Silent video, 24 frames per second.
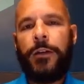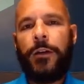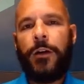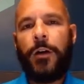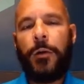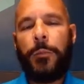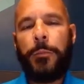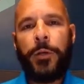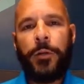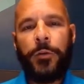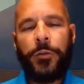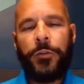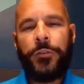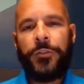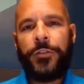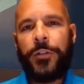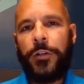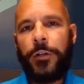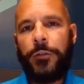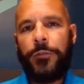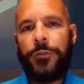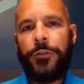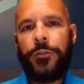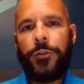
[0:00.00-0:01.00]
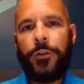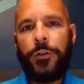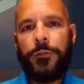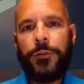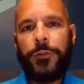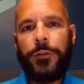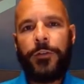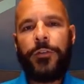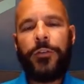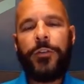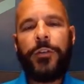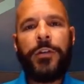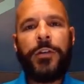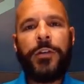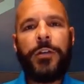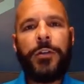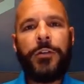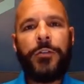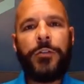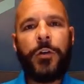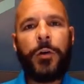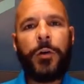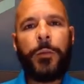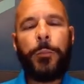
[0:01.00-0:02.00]
Our middle tier of service
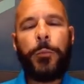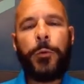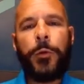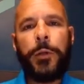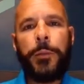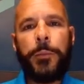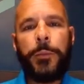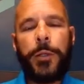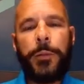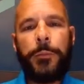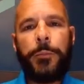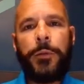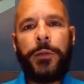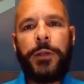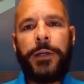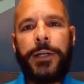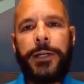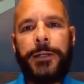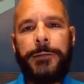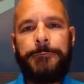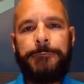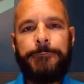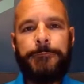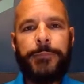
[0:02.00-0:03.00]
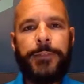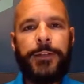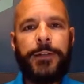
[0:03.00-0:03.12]
is our premium plan.